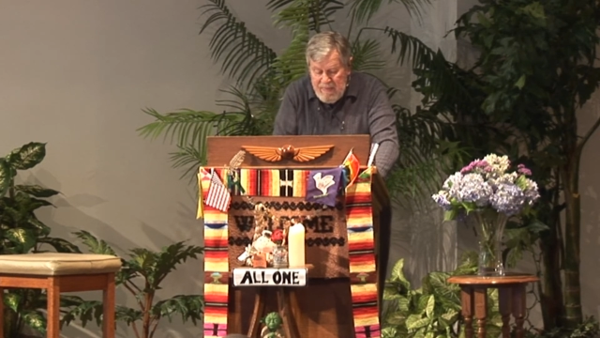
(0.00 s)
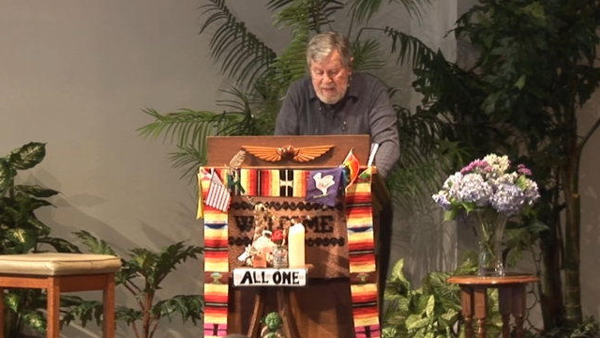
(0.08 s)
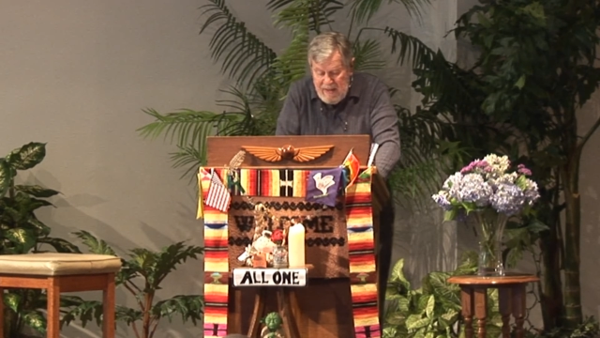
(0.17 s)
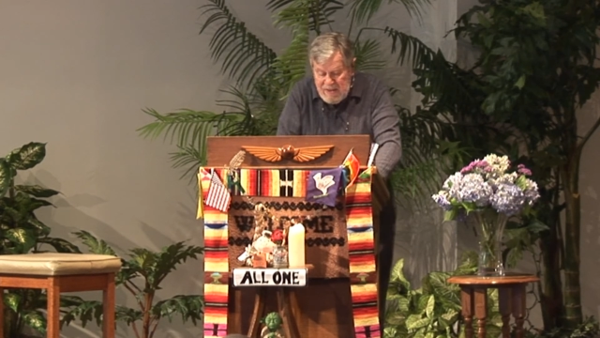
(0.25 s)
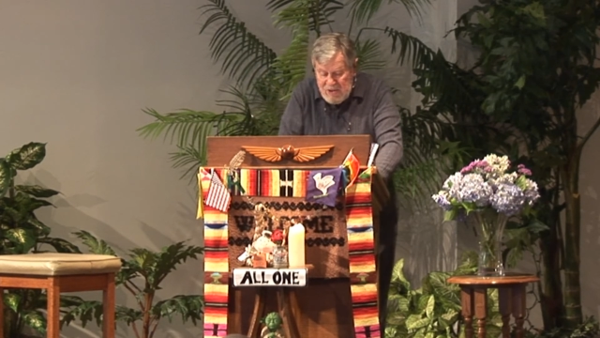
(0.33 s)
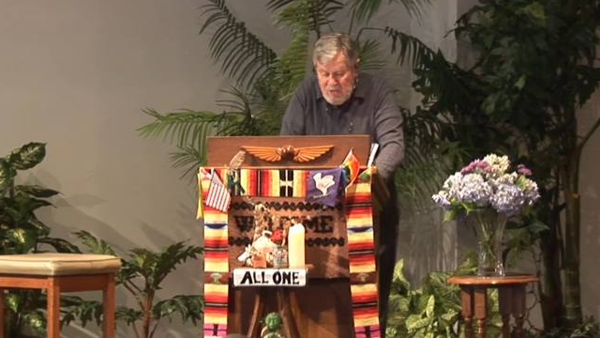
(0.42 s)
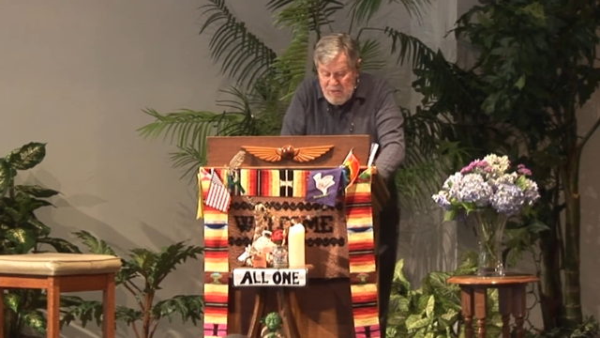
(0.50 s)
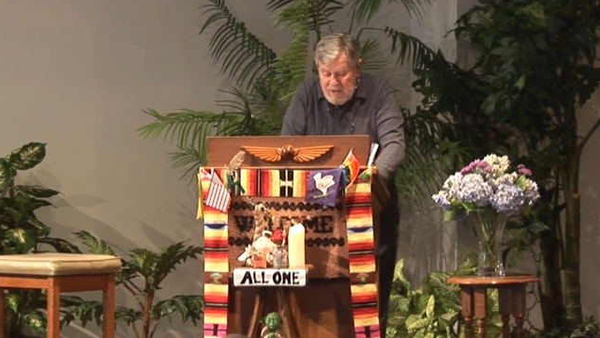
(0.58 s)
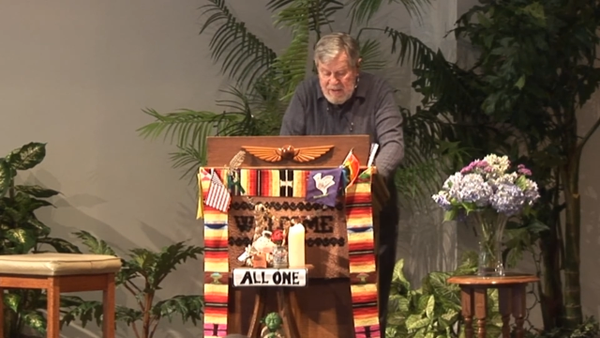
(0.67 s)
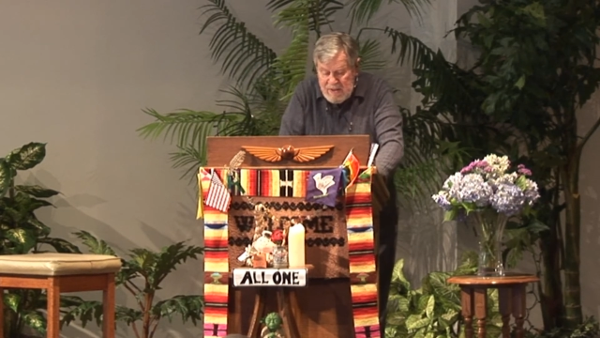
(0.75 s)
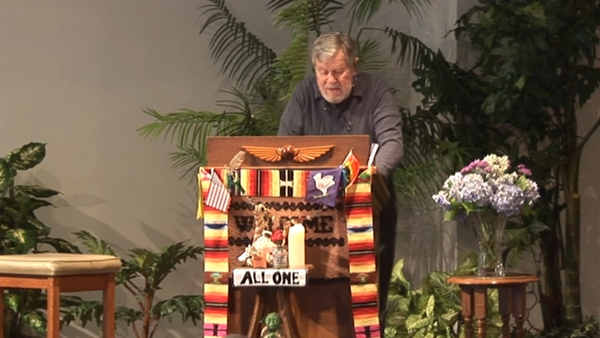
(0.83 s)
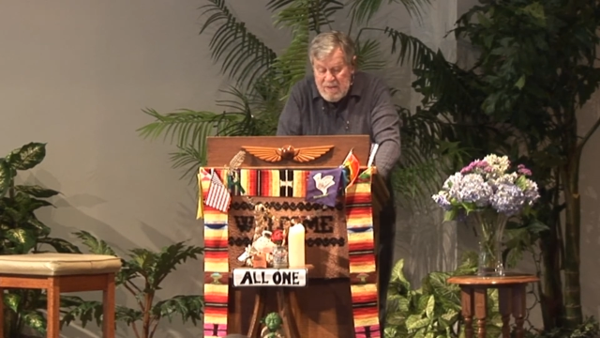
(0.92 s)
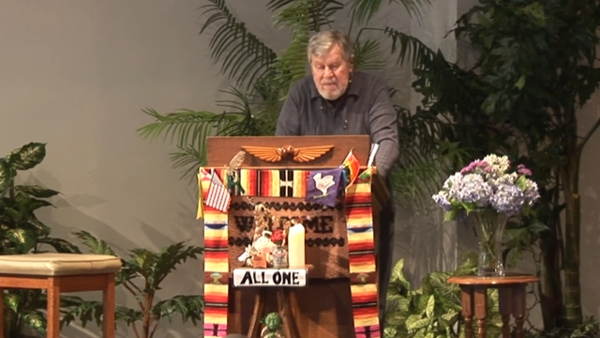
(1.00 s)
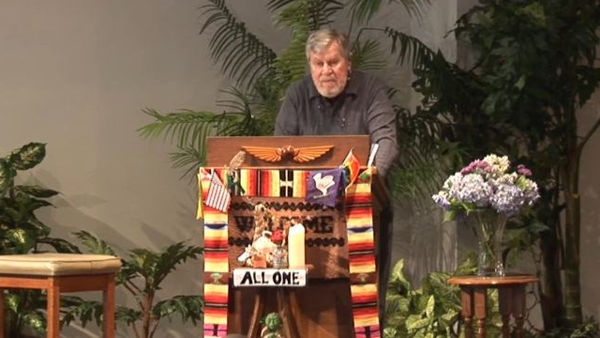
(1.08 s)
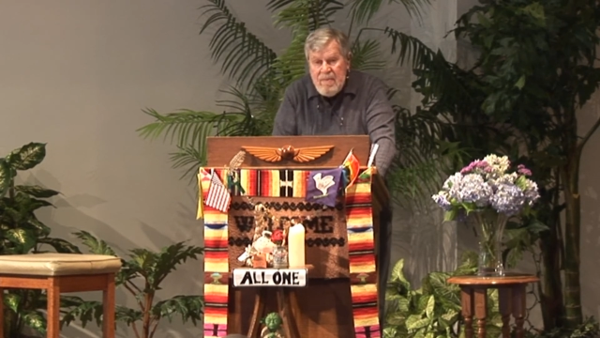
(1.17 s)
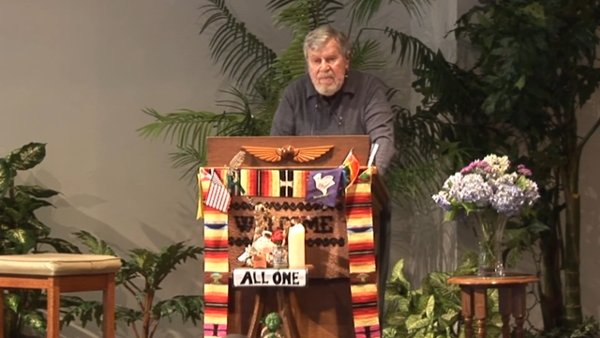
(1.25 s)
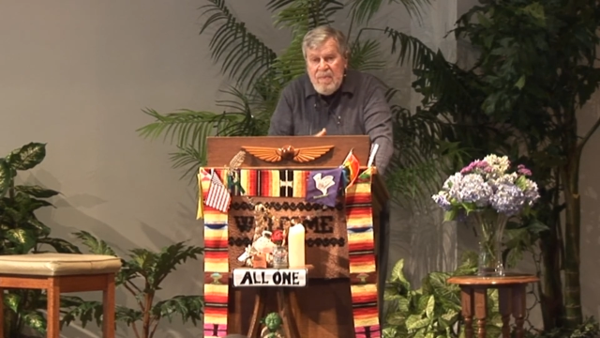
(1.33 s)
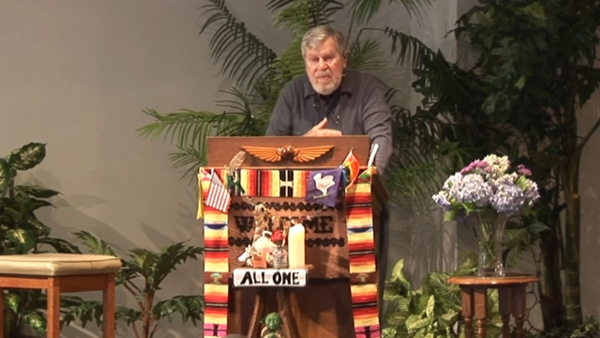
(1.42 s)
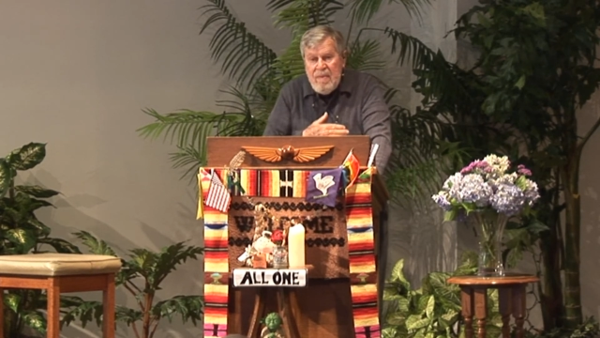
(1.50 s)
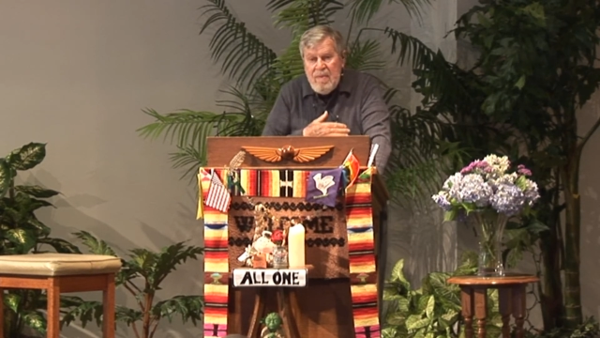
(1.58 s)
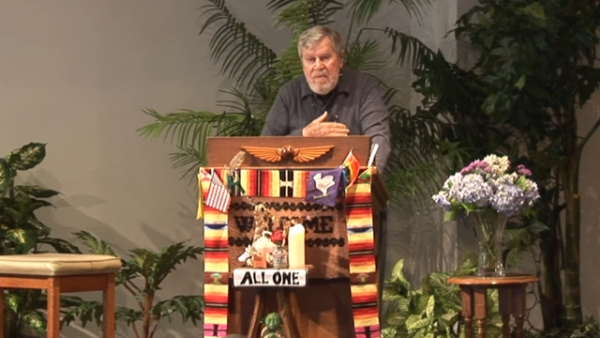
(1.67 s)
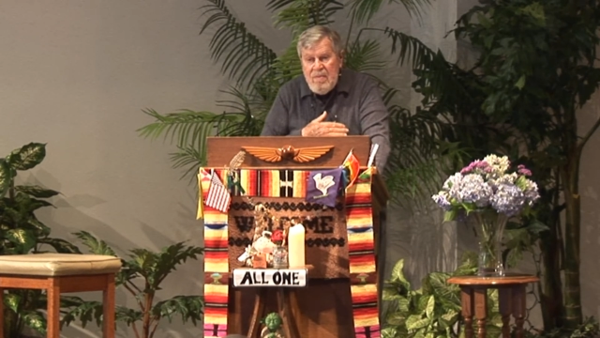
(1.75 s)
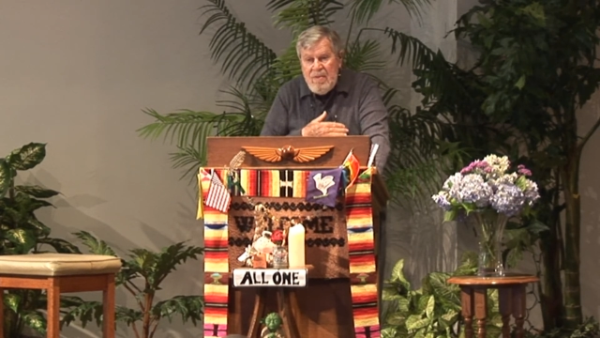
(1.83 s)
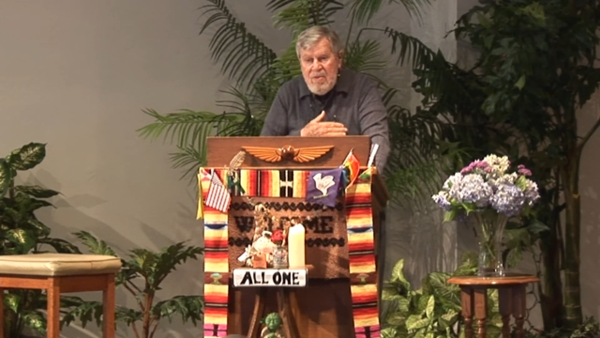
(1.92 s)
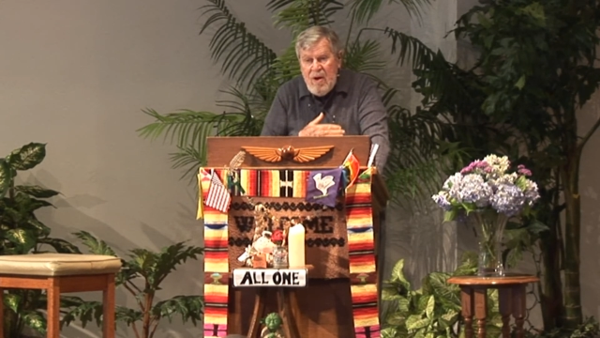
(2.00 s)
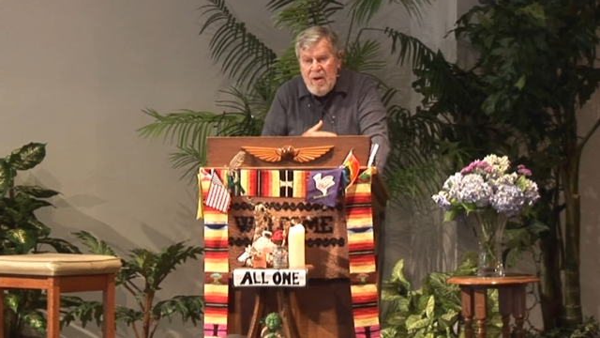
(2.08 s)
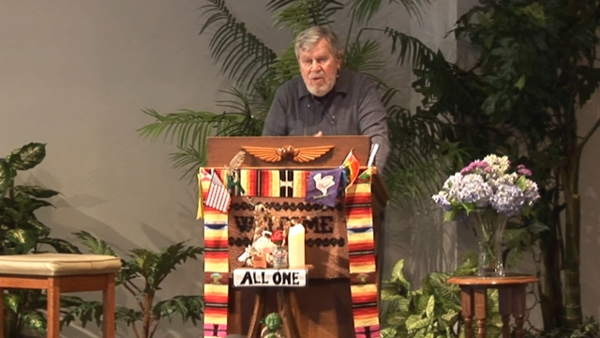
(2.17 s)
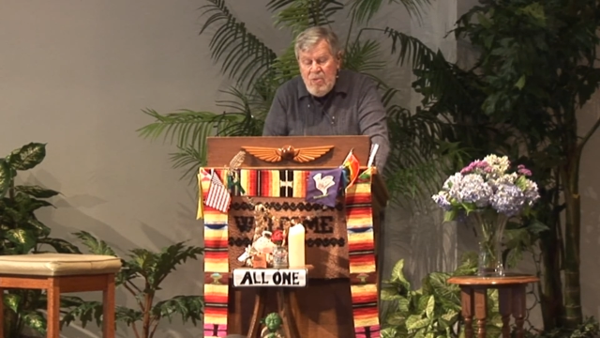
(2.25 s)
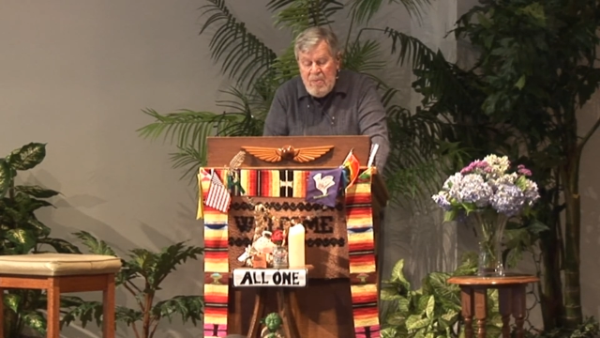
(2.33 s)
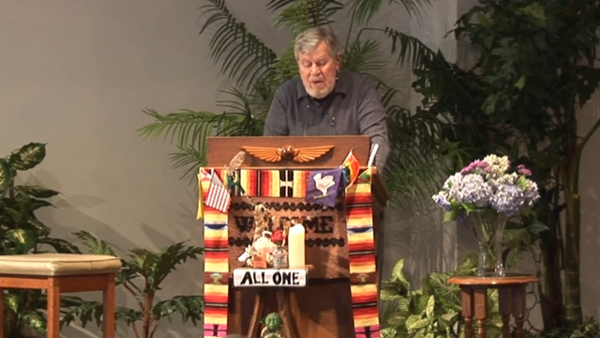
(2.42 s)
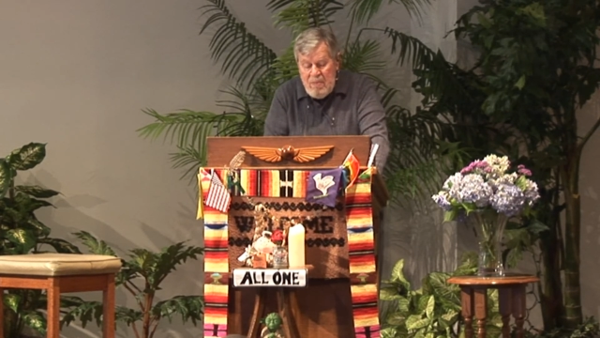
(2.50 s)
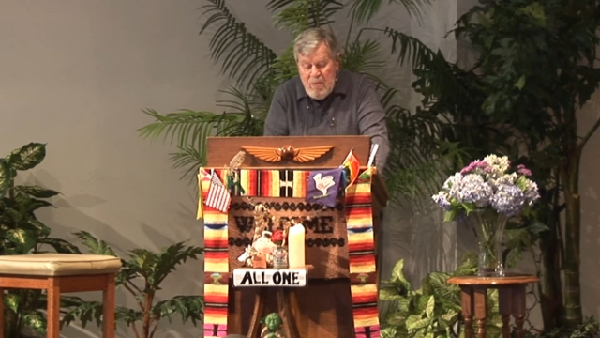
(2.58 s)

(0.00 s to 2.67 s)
And so it is with our human